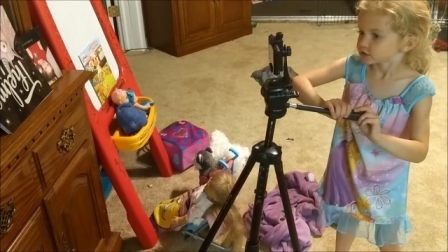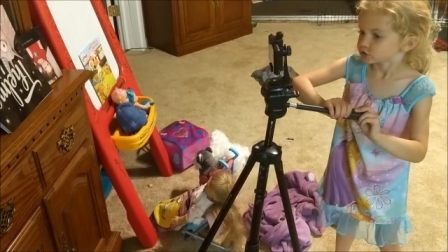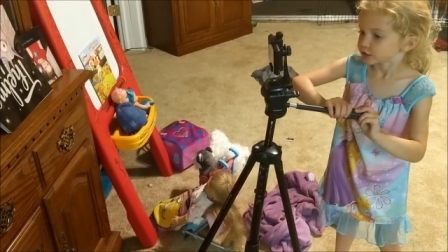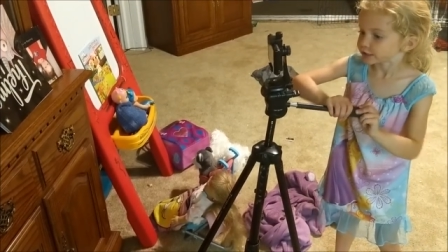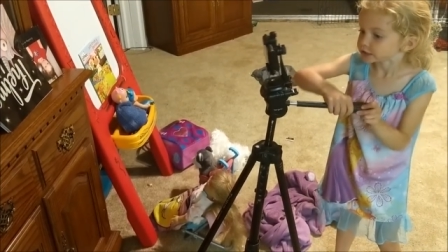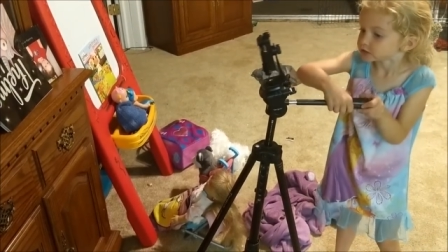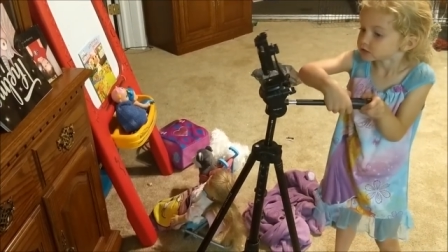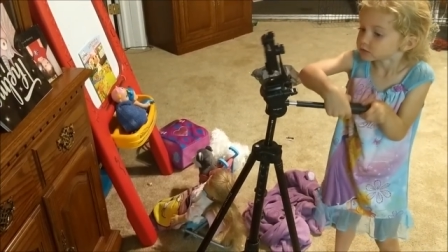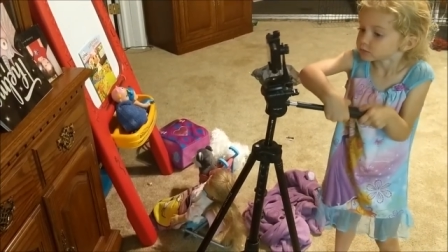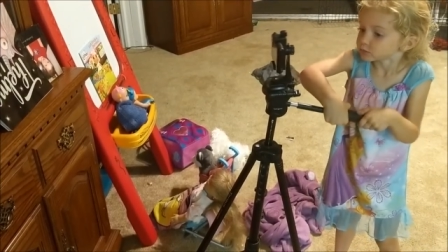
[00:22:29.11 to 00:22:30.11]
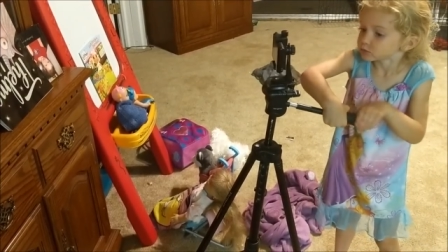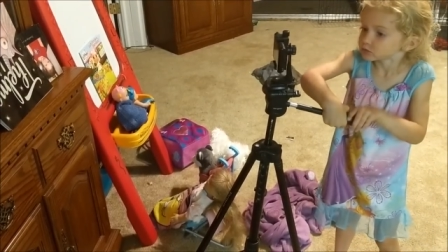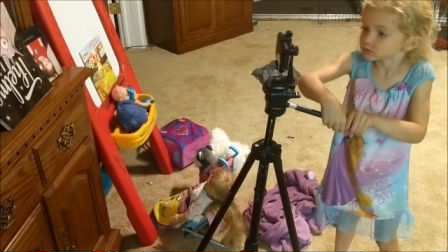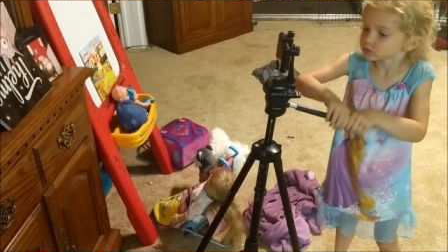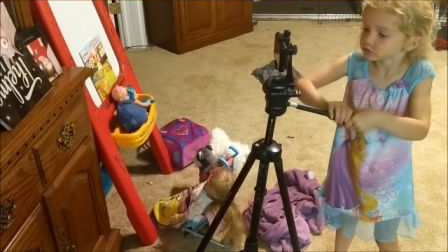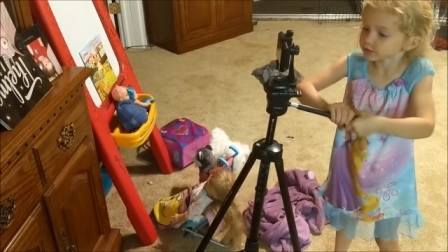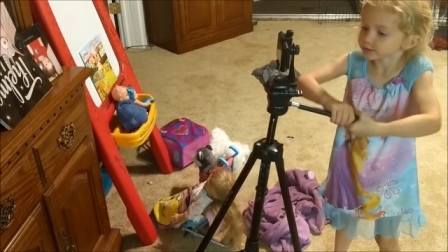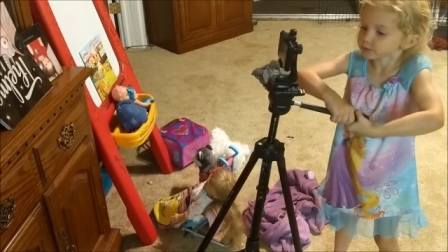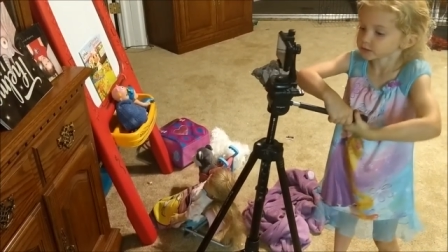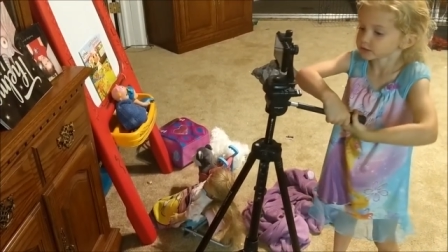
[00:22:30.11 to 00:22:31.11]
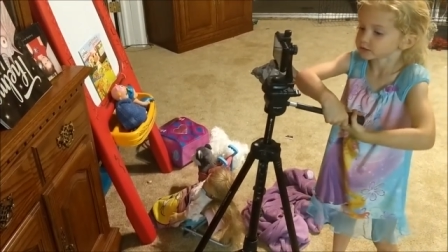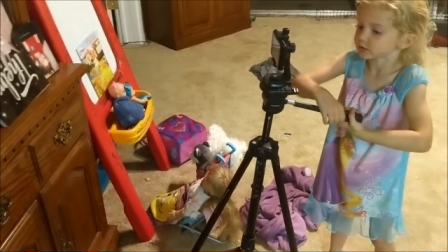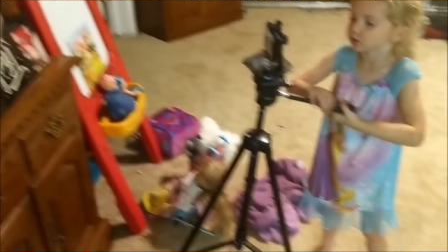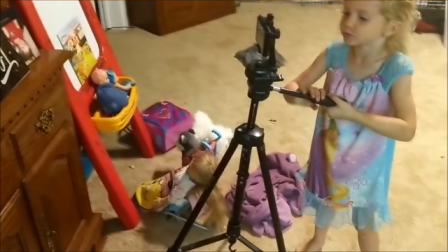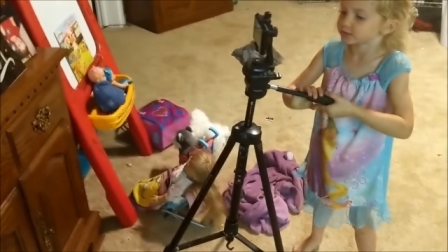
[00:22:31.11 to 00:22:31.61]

Straight or straight foot.